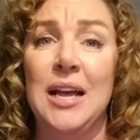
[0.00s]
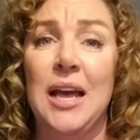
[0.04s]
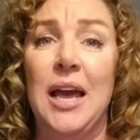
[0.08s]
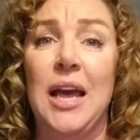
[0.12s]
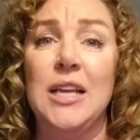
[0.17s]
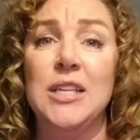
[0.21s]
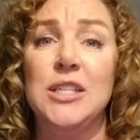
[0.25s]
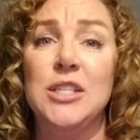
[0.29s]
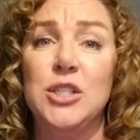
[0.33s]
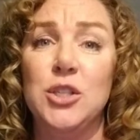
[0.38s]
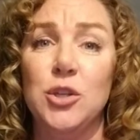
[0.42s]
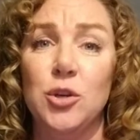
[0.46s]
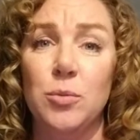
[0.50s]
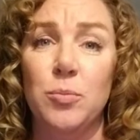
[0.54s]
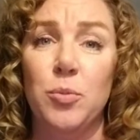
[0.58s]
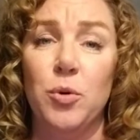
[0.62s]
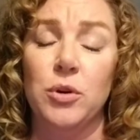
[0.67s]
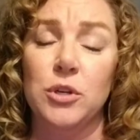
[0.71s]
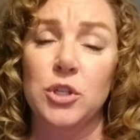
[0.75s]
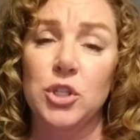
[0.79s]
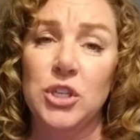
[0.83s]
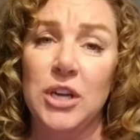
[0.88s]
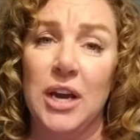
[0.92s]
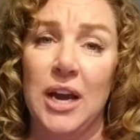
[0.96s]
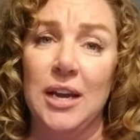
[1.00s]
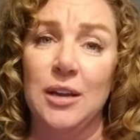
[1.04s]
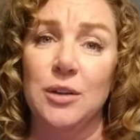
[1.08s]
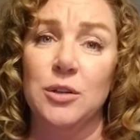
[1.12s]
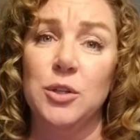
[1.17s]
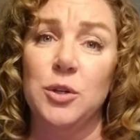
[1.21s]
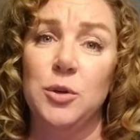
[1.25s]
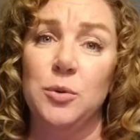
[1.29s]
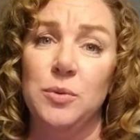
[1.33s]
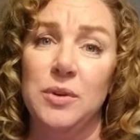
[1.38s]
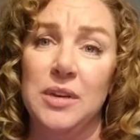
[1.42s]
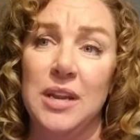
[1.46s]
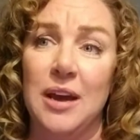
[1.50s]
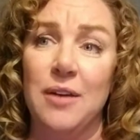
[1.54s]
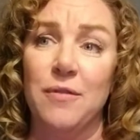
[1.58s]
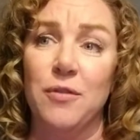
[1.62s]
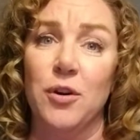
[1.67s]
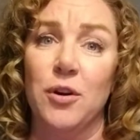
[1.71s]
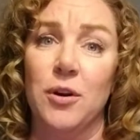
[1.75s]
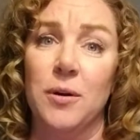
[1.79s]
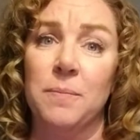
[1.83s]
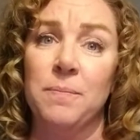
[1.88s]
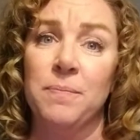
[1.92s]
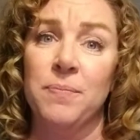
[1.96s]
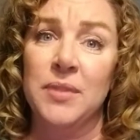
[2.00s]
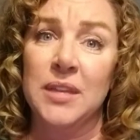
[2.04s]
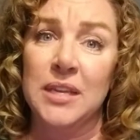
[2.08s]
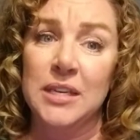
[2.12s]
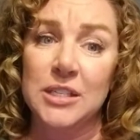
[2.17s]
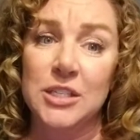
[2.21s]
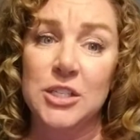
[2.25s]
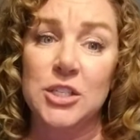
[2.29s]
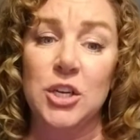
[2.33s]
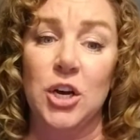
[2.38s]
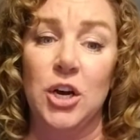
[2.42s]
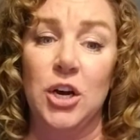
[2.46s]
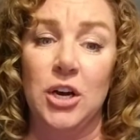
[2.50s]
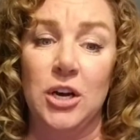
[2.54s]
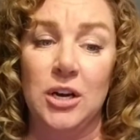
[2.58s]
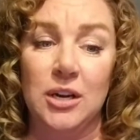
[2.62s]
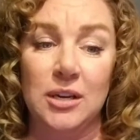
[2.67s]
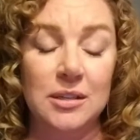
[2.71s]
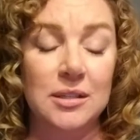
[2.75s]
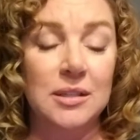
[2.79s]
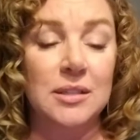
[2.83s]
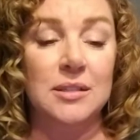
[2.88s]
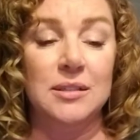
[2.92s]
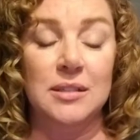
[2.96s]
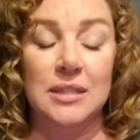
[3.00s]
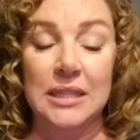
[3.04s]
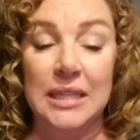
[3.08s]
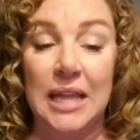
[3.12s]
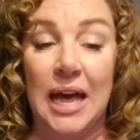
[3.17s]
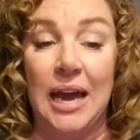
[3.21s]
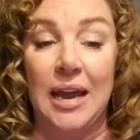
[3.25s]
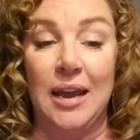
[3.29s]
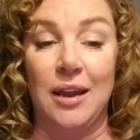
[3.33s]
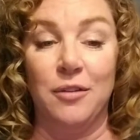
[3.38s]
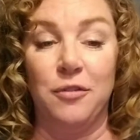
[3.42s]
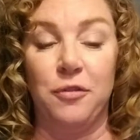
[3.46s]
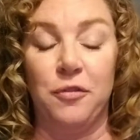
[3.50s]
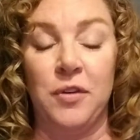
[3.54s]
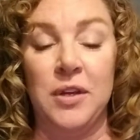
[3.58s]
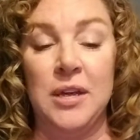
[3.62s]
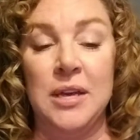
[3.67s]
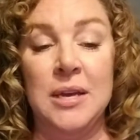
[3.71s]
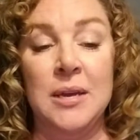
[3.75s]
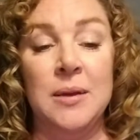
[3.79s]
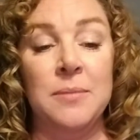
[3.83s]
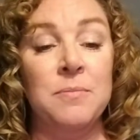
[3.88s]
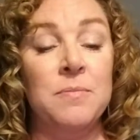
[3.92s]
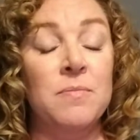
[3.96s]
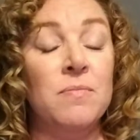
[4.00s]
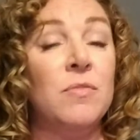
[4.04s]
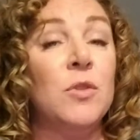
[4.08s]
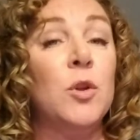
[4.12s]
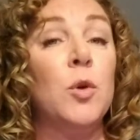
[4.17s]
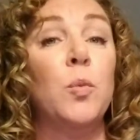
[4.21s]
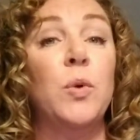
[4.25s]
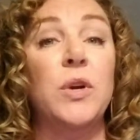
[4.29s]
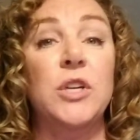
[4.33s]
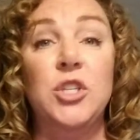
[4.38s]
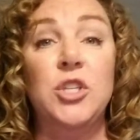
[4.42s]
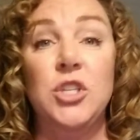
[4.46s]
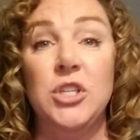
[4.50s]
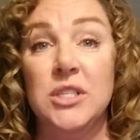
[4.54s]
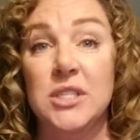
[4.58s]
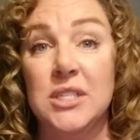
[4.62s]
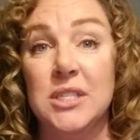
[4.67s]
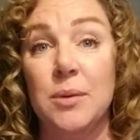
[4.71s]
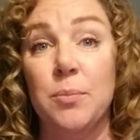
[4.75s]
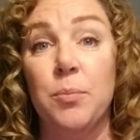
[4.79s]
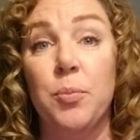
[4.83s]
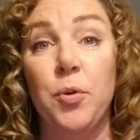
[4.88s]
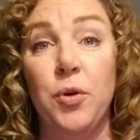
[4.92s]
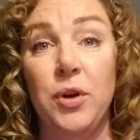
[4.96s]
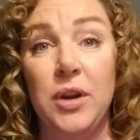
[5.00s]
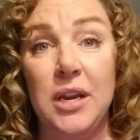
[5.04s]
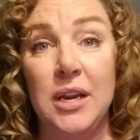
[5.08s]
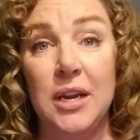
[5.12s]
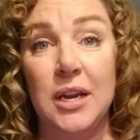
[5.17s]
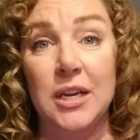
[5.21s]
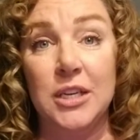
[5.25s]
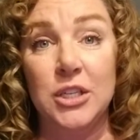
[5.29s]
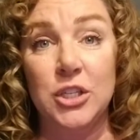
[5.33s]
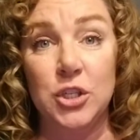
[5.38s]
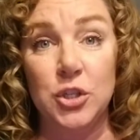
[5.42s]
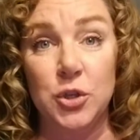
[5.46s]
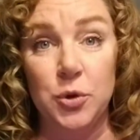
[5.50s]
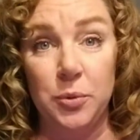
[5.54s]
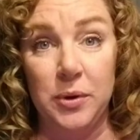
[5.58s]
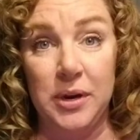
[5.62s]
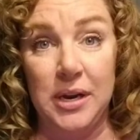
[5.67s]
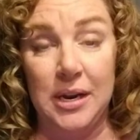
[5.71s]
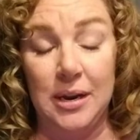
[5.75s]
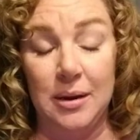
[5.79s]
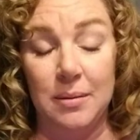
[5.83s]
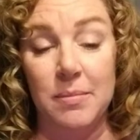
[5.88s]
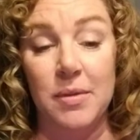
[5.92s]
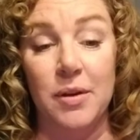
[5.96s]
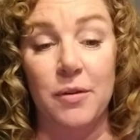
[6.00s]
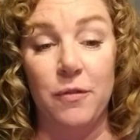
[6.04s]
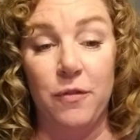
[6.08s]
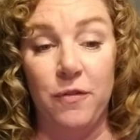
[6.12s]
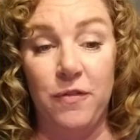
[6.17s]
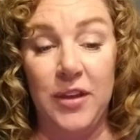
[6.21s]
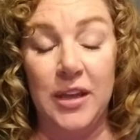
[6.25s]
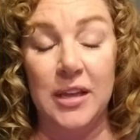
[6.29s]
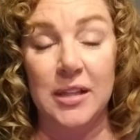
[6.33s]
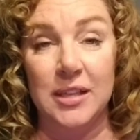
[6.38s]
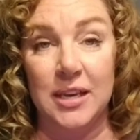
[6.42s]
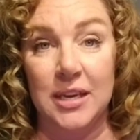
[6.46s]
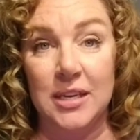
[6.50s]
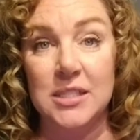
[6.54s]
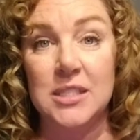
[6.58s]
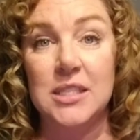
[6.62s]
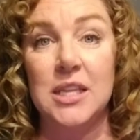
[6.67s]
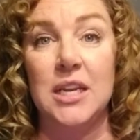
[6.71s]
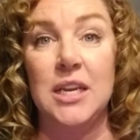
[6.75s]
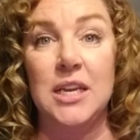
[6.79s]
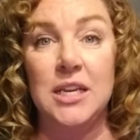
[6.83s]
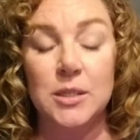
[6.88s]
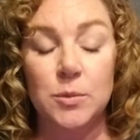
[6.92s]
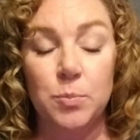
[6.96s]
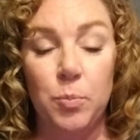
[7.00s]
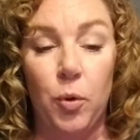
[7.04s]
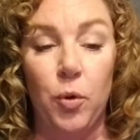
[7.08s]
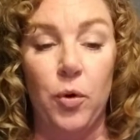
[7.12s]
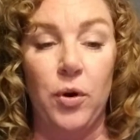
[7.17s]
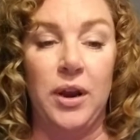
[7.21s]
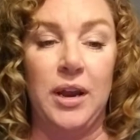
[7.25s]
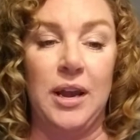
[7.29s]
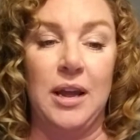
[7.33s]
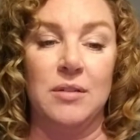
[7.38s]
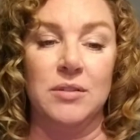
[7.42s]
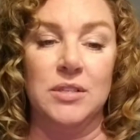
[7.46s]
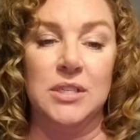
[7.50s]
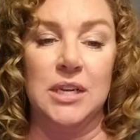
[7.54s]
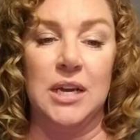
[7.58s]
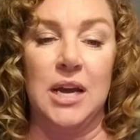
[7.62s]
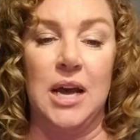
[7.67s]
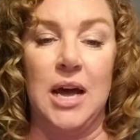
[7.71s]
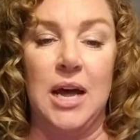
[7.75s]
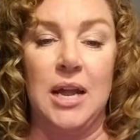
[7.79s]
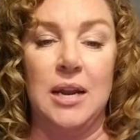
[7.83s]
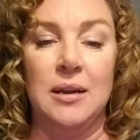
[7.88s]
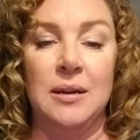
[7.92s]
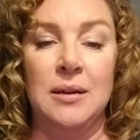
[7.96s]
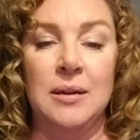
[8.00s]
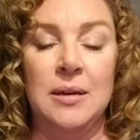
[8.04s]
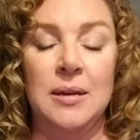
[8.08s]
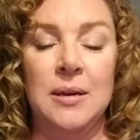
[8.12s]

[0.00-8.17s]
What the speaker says: a stillborn child who never saw life, which is some pretty extreme feelings that he's pouring out to God.